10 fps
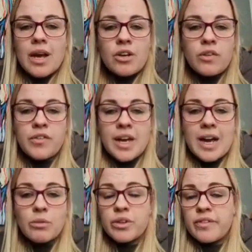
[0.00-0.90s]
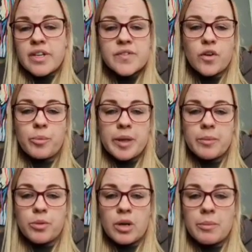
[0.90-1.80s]
I offer it out the first 4
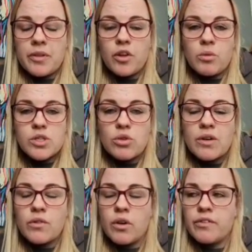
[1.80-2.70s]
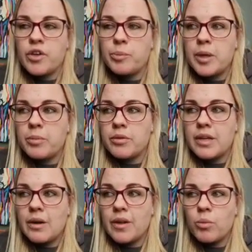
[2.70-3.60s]
people. I mean, they always go. I've got a few people
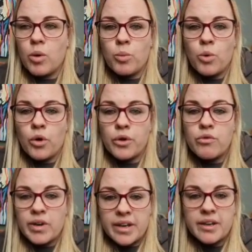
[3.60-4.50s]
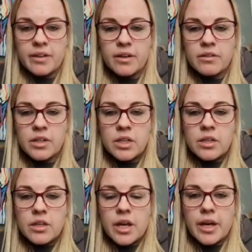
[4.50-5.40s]
now that want one regular
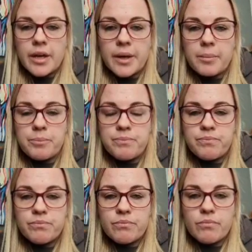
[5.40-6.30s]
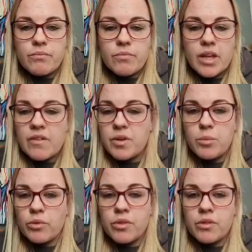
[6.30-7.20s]
every
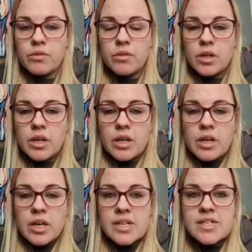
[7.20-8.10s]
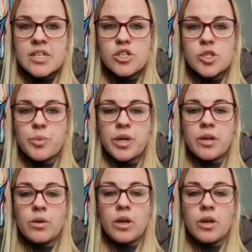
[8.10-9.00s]
month, instead of just
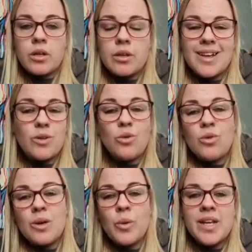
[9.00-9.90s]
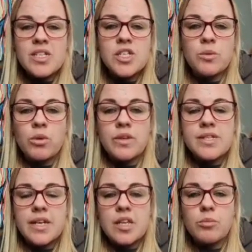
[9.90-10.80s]
being like, oh, I'll wait and see what the
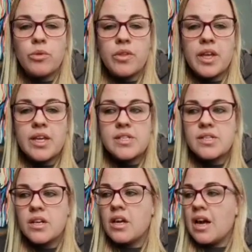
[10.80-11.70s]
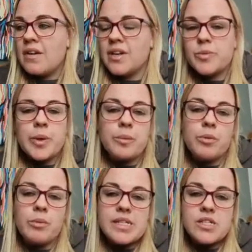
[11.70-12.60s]
Scent of the Month is. I've had
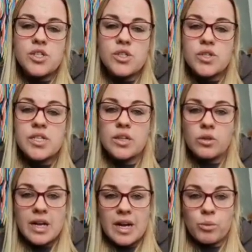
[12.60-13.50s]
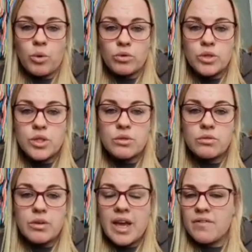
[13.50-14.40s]
people message and just say, look, I want
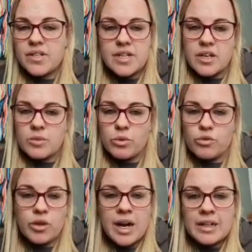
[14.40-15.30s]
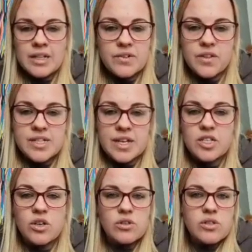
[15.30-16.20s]
every Scent of the Month regardless of the scent,
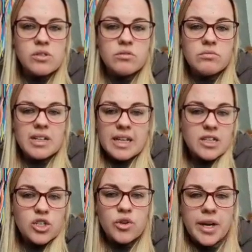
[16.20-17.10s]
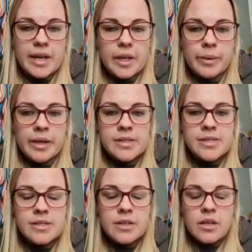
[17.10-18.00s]
because I'd like to try it
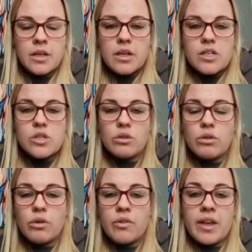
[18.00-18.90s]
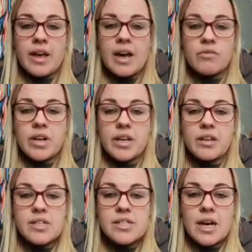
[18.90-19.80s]
anyways. So they are
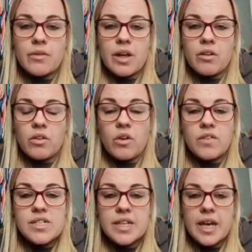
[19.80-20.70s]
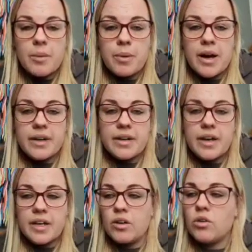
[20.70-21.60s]
regulars now that'll obviously get a bar and
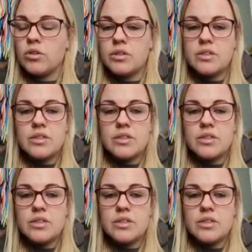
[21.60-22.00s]
get it all